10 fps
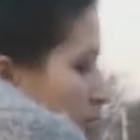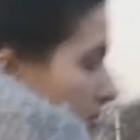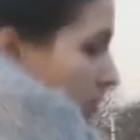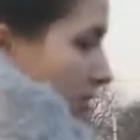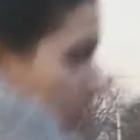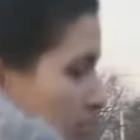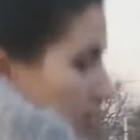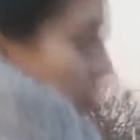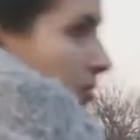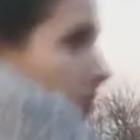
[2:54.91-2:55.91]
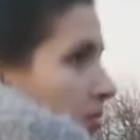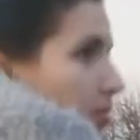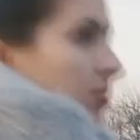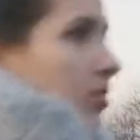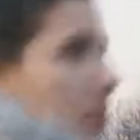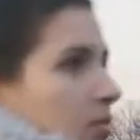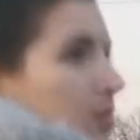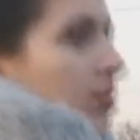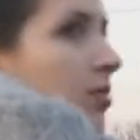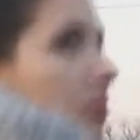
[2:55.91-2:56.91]
of all these shots that I
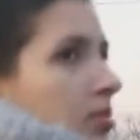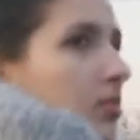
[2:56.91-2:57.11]
did up here.